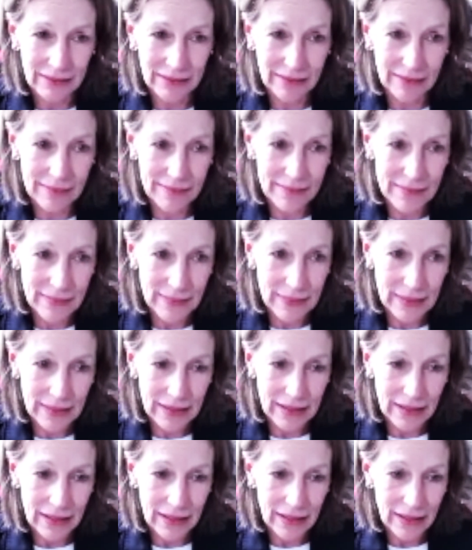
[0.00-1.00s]

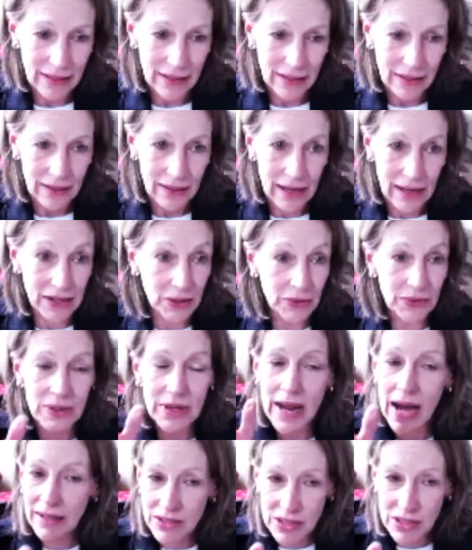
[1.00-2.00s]
Uh, I do
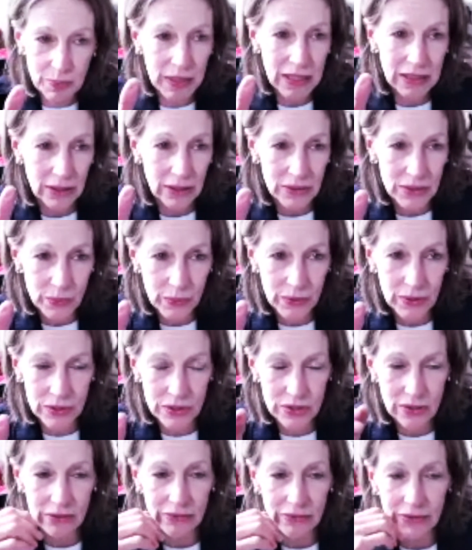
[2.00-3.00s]
not speak those words
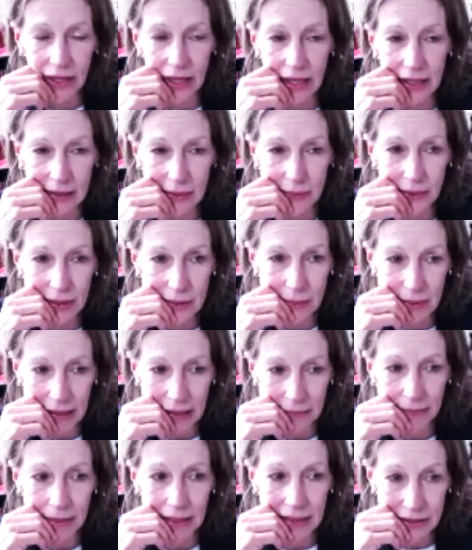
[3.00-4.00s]
over anyone
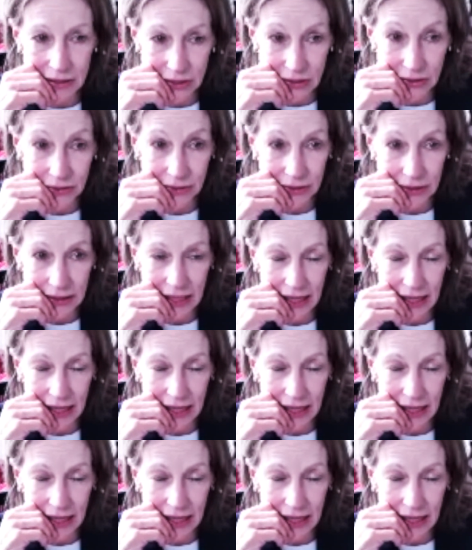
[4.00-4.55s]
about my children.